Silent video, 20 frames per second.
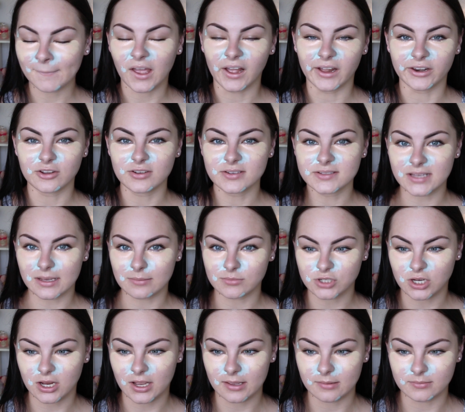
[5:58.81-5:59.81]
I know
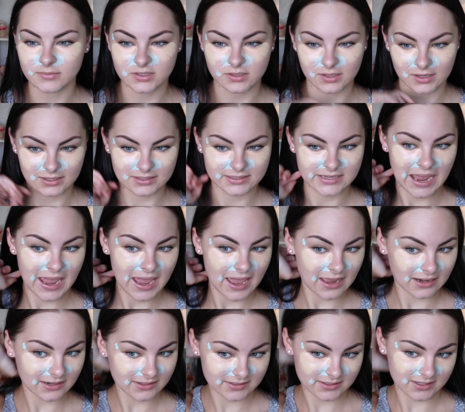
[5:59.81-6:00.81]
sometimes like
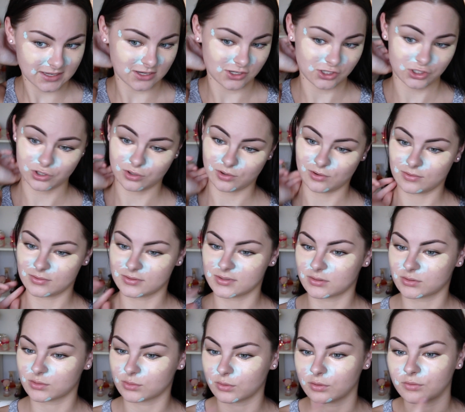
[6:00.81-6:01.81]
tanner skin
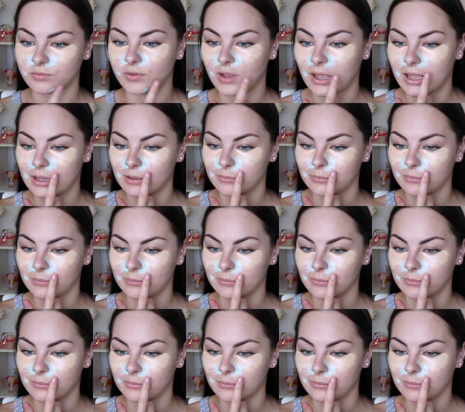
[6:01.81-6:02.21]
tones sort of